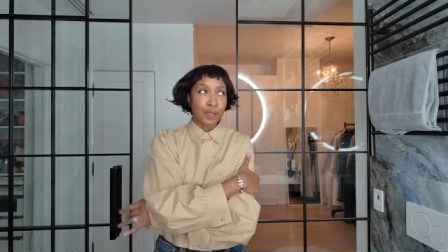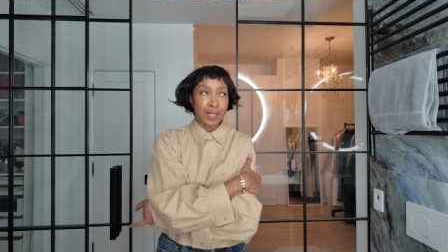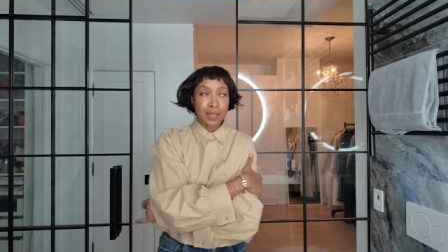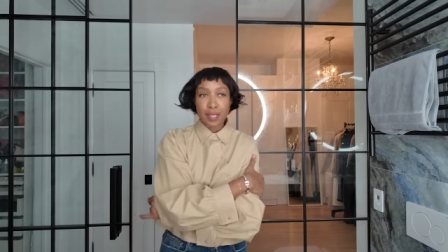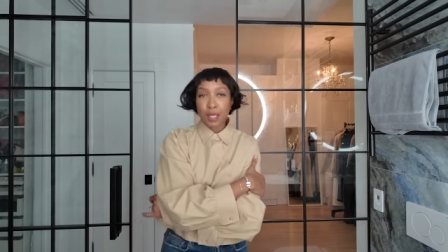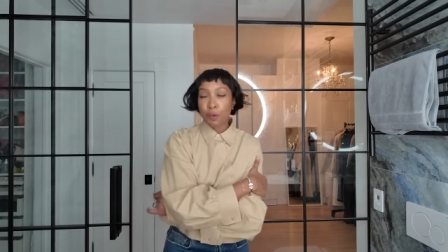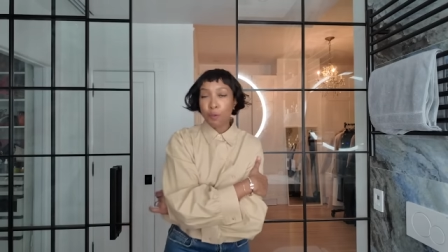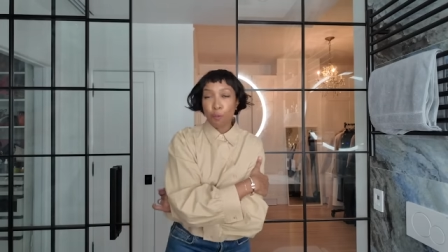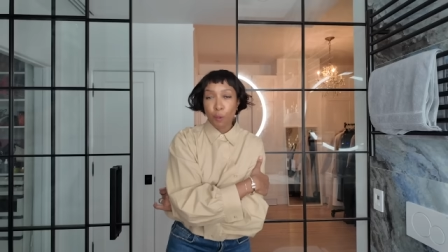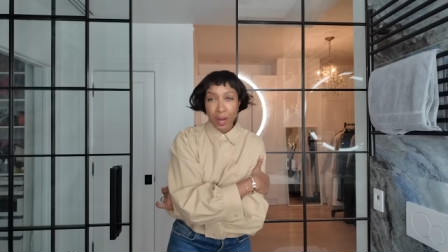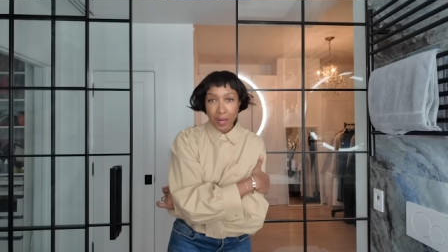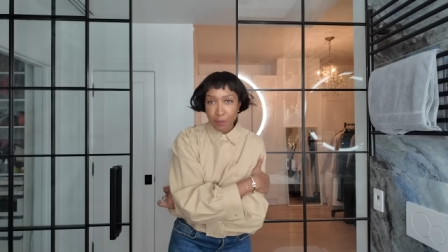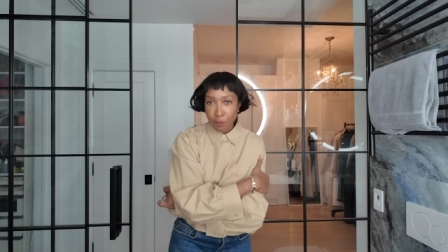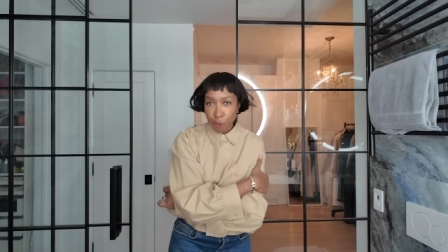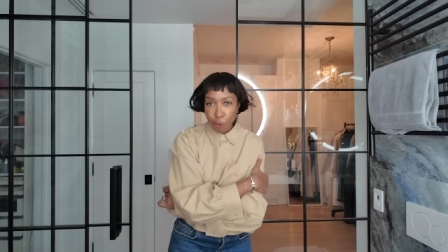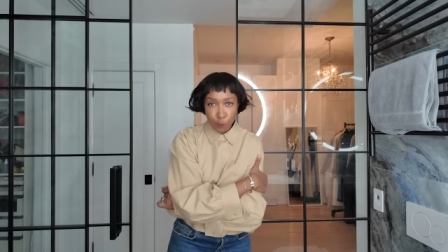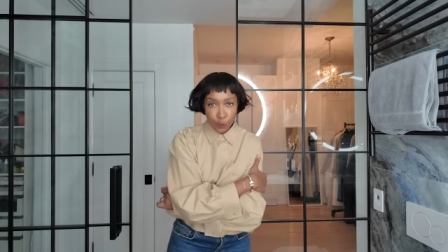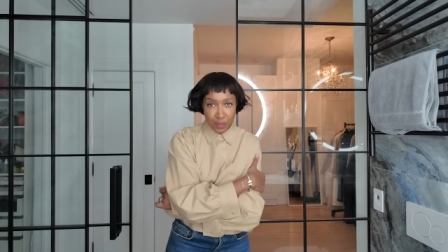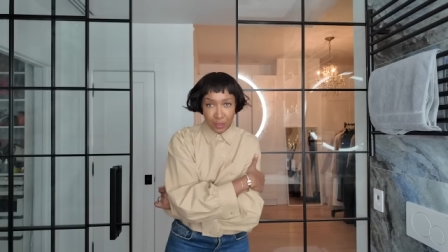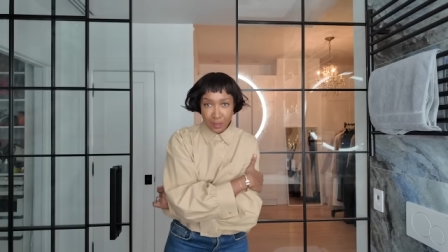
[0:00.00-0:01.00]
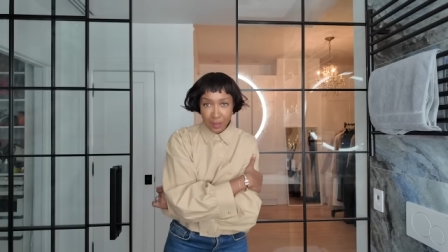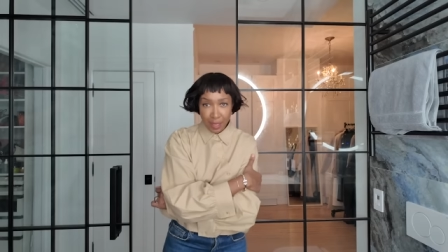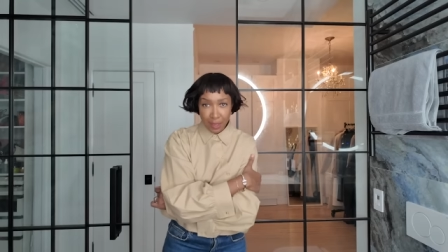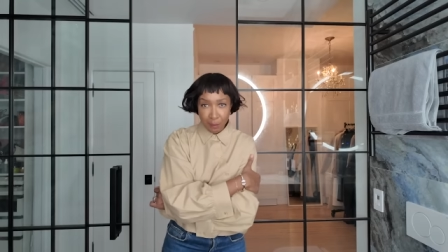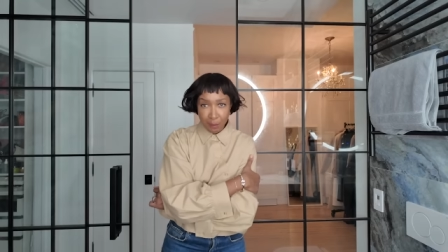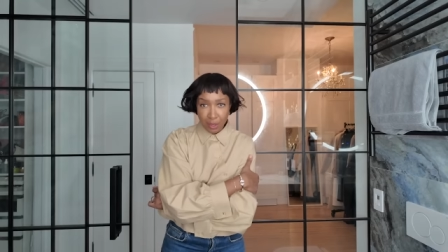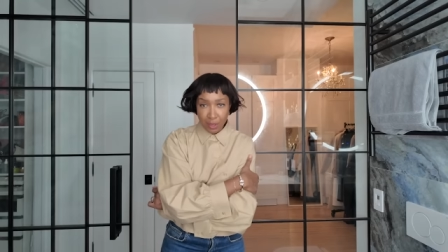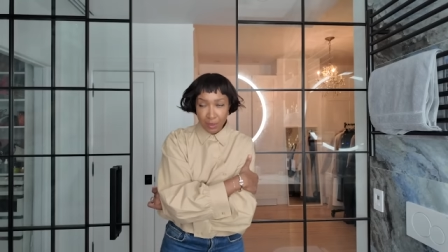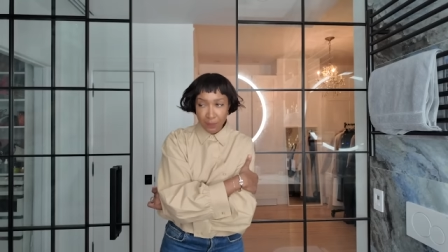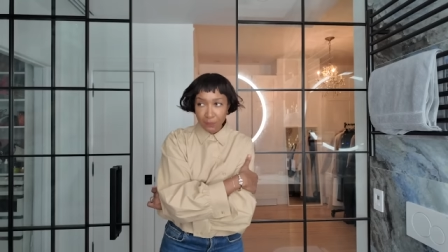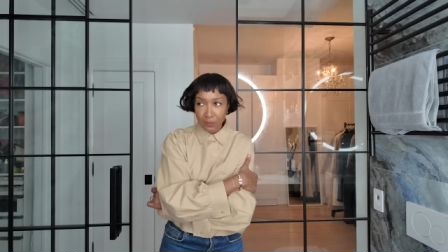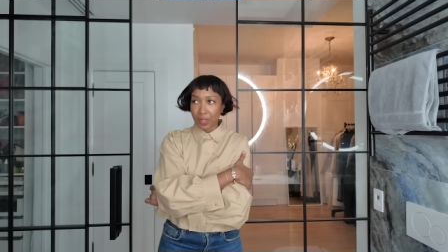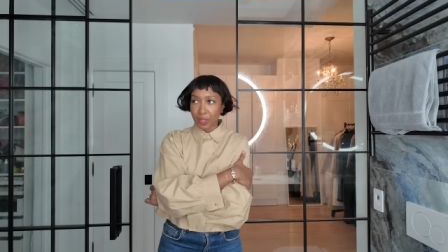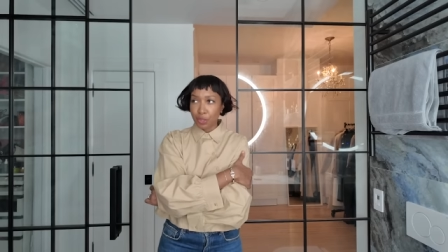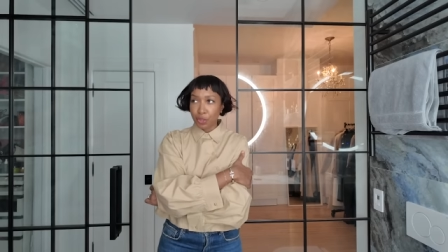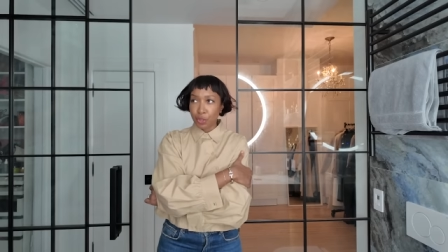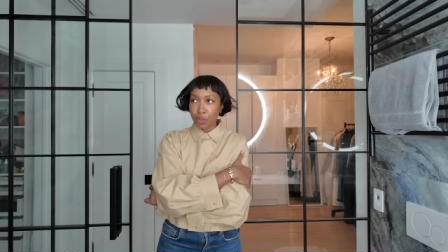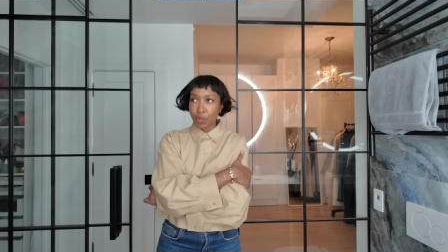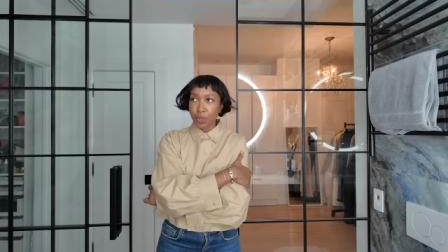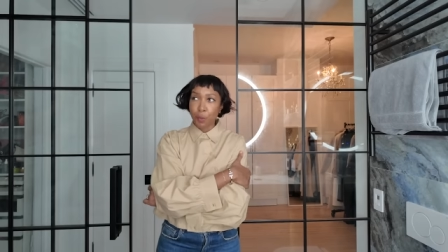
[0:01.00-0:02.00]
like they're way more of a statement
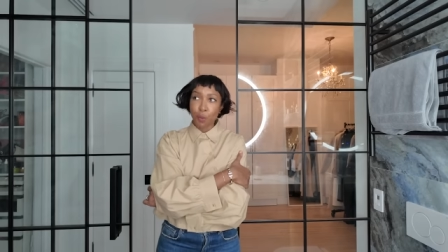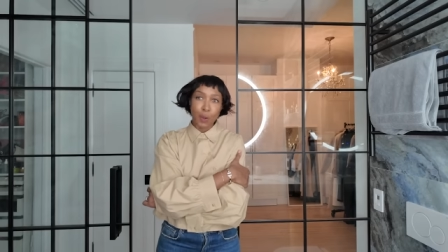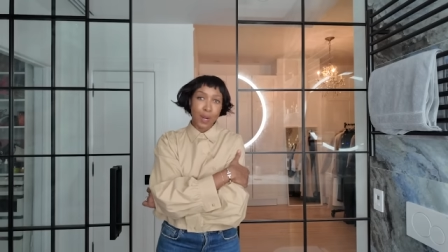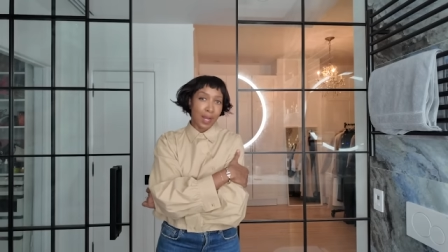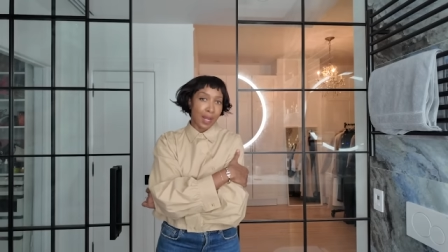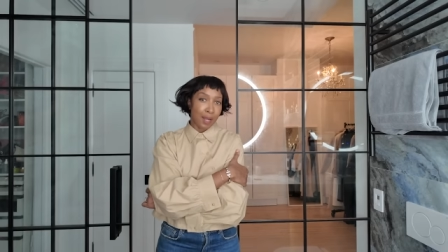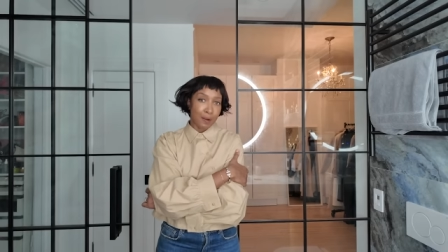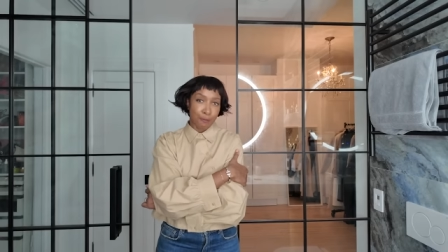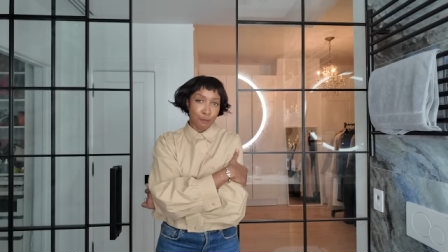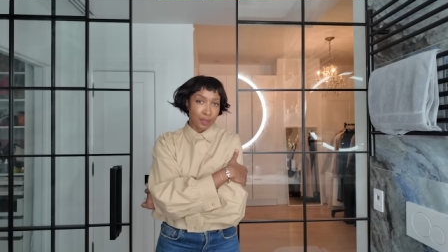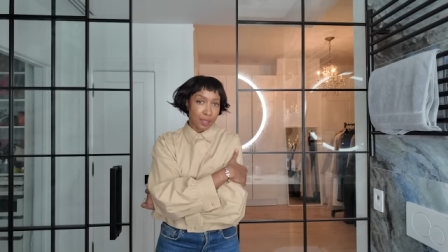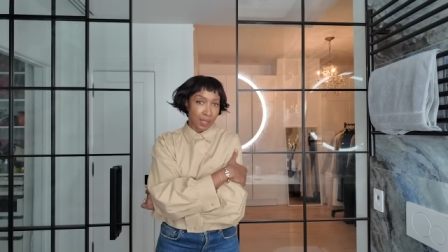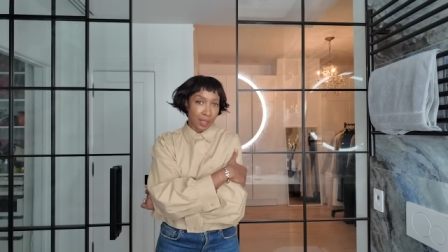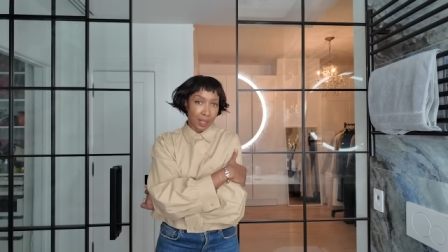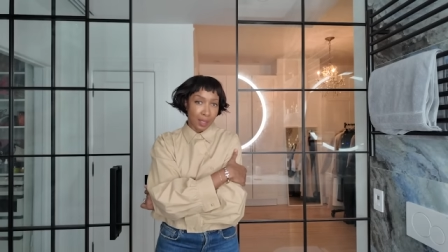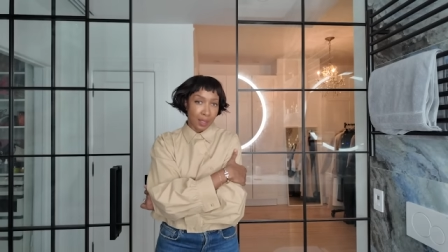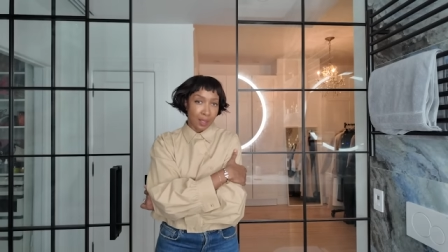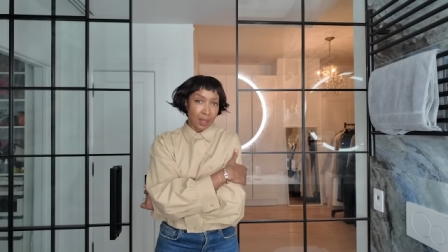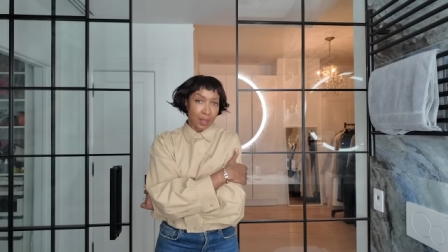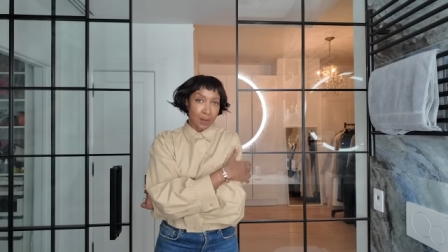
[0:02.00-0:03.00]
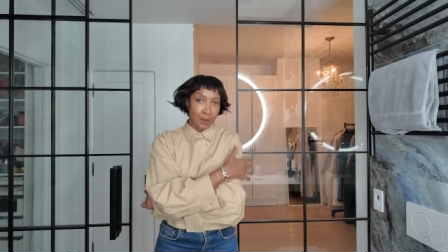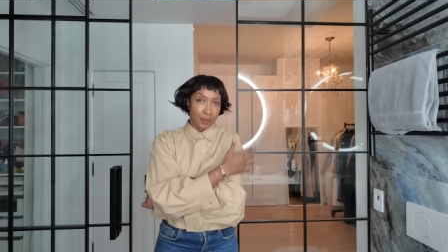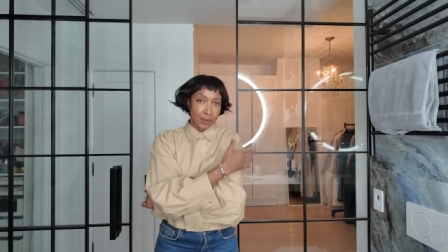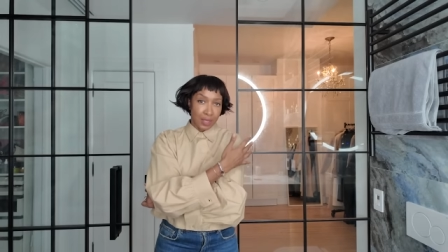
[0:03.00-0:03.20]
than you can wear every day.